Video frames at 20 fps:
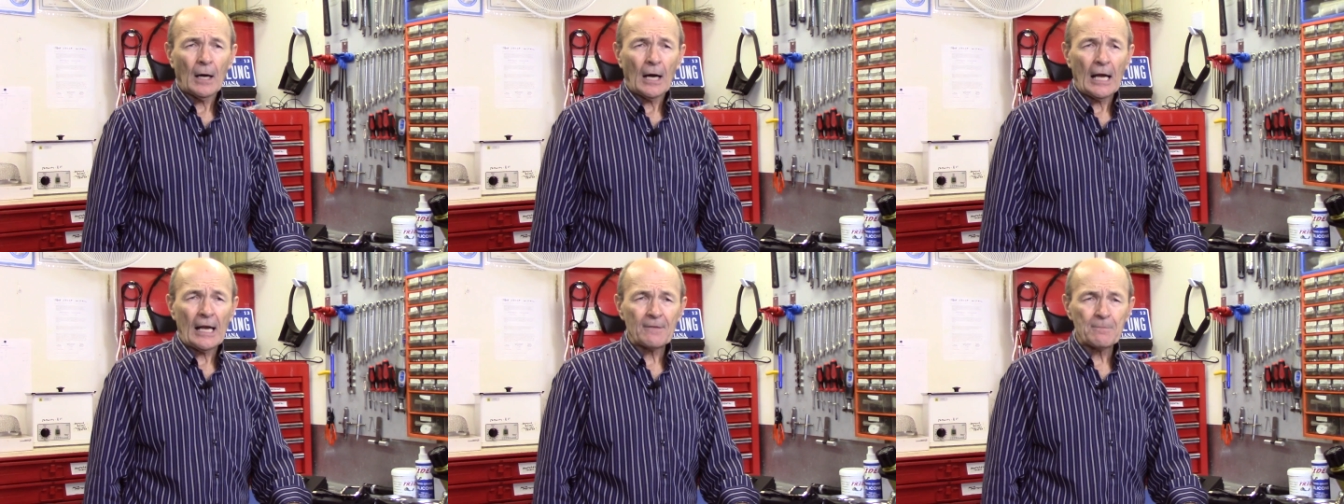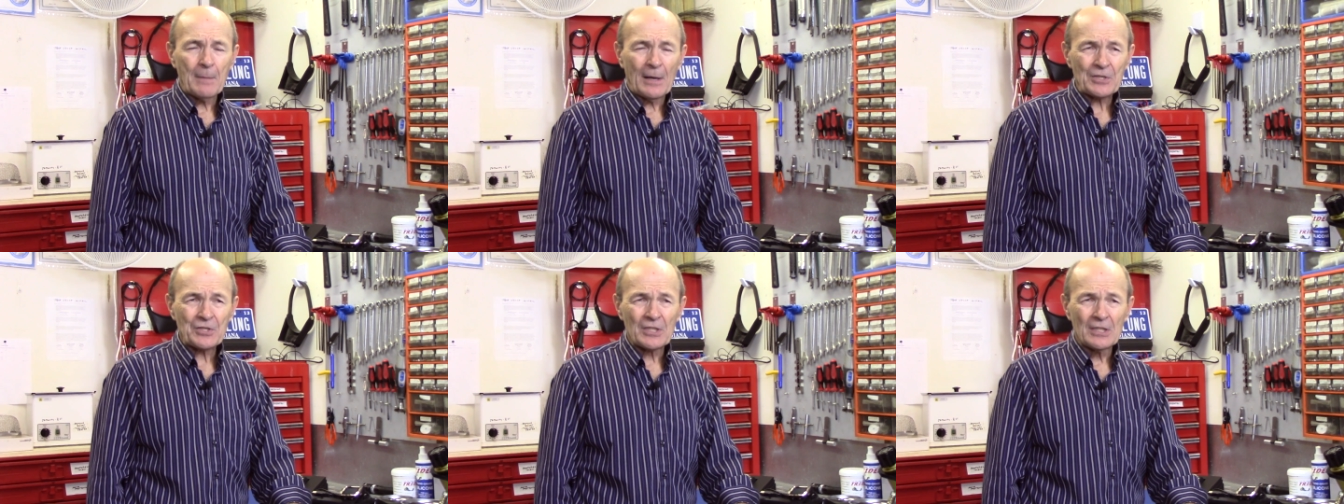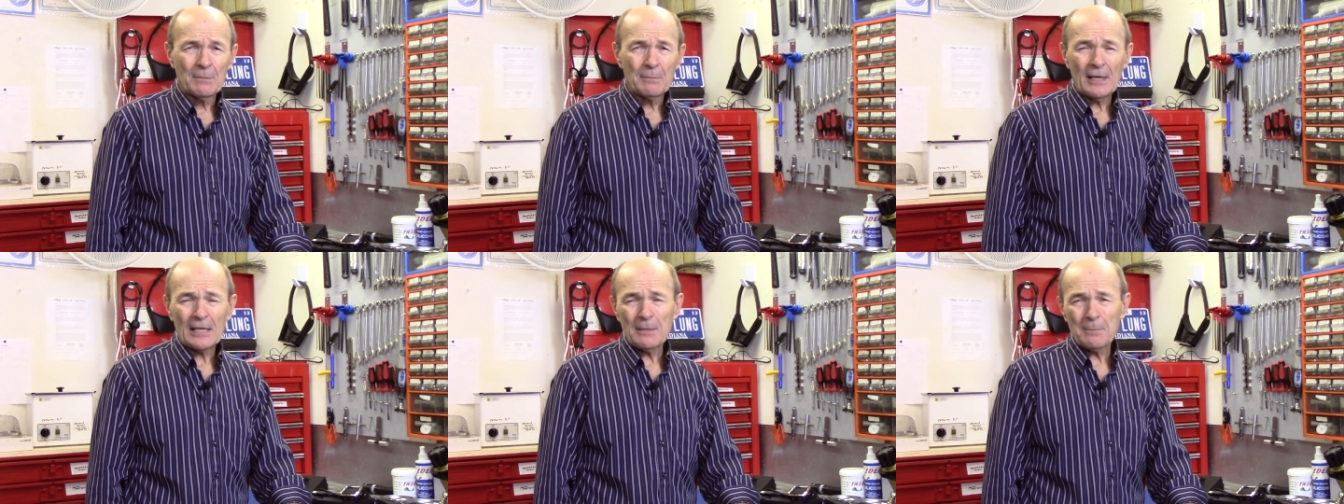I have
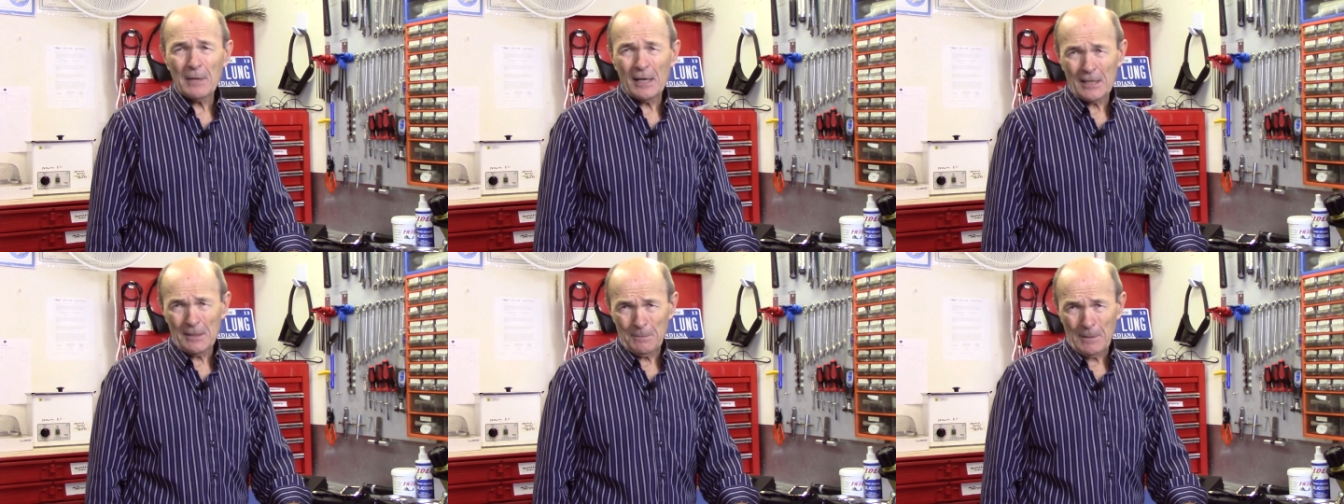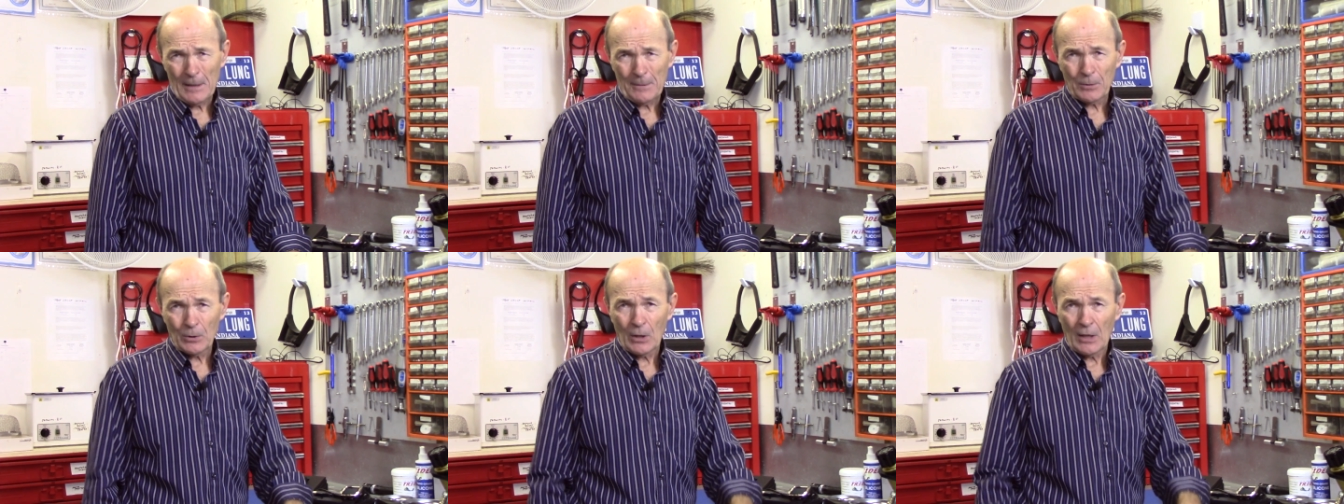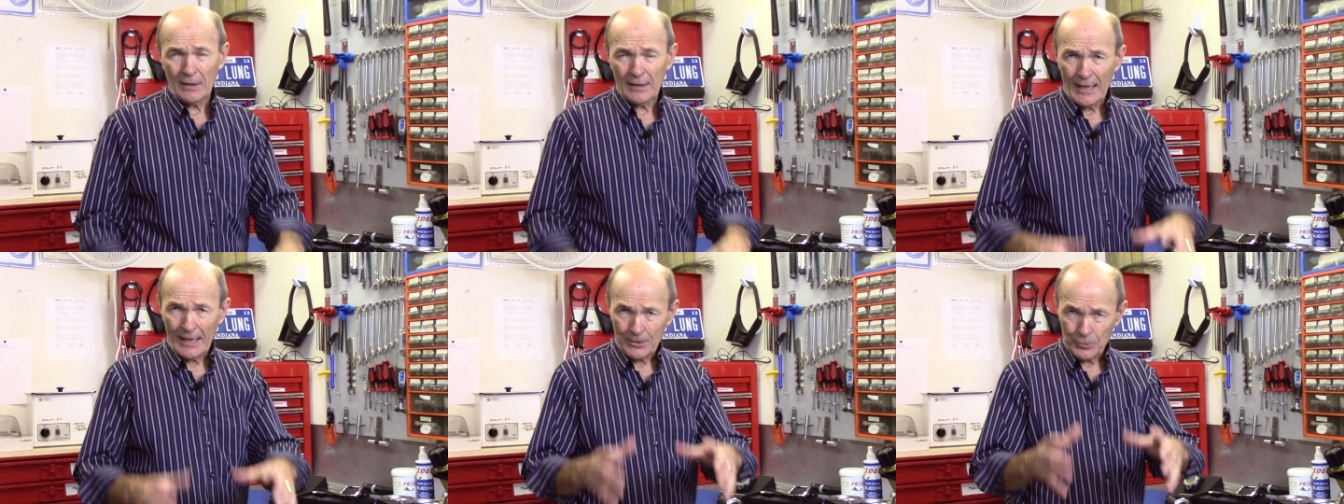mentioned to many, many people
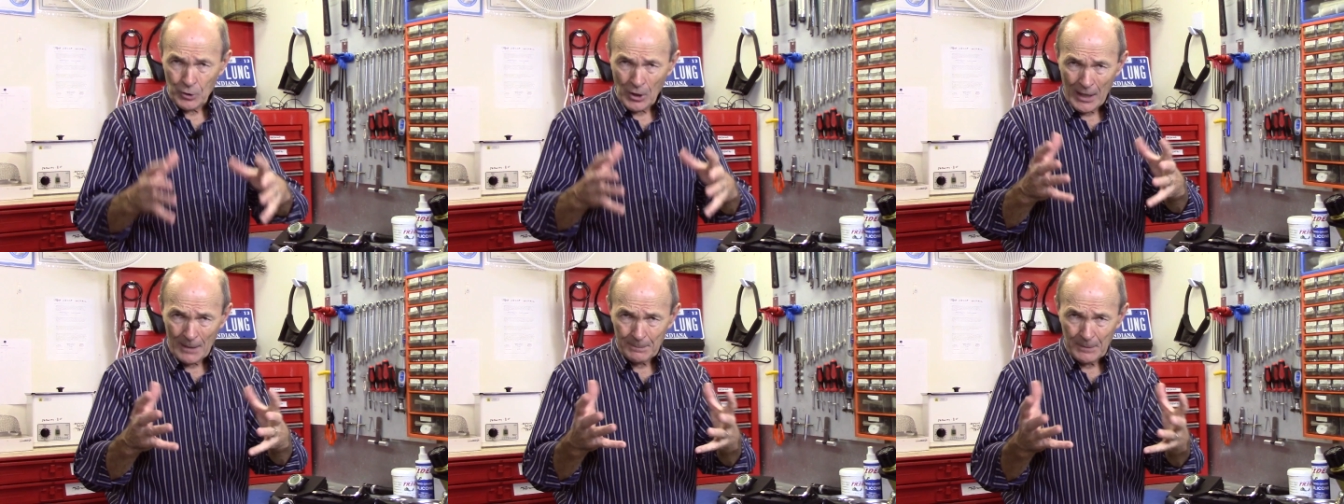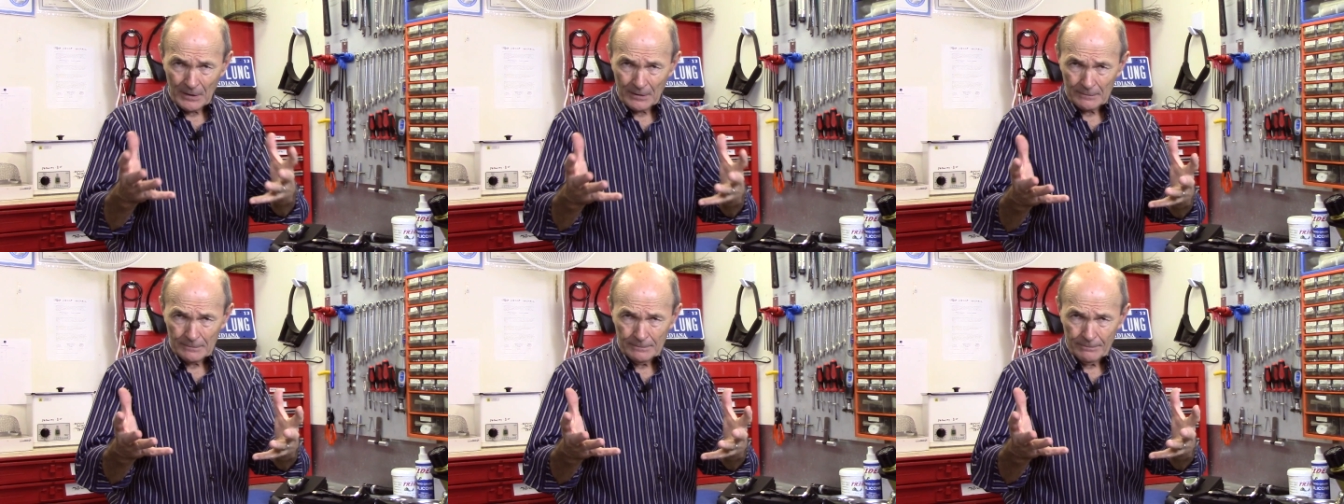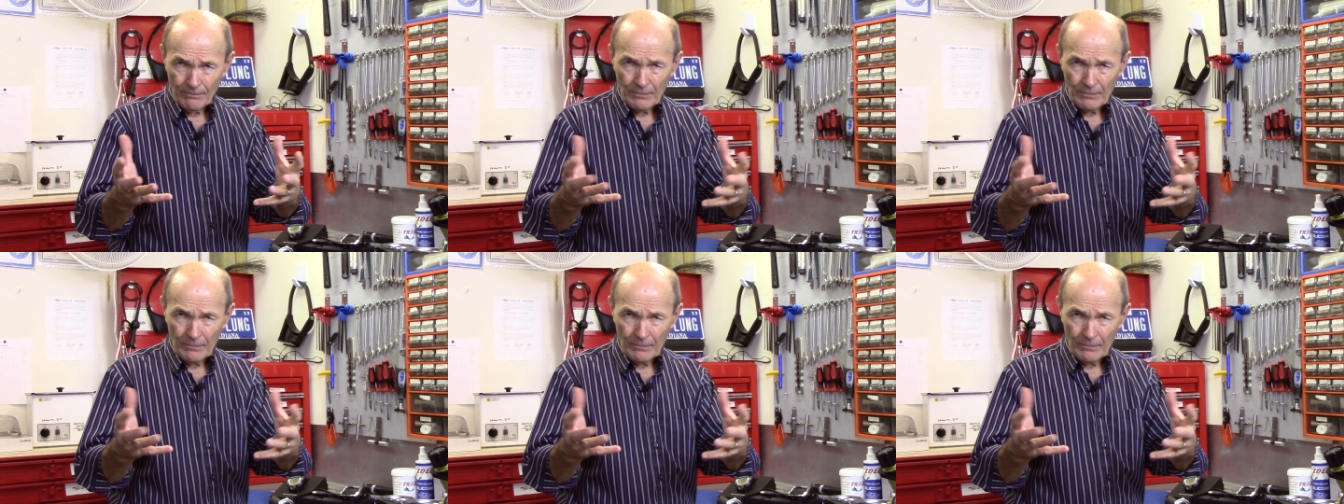on that topic,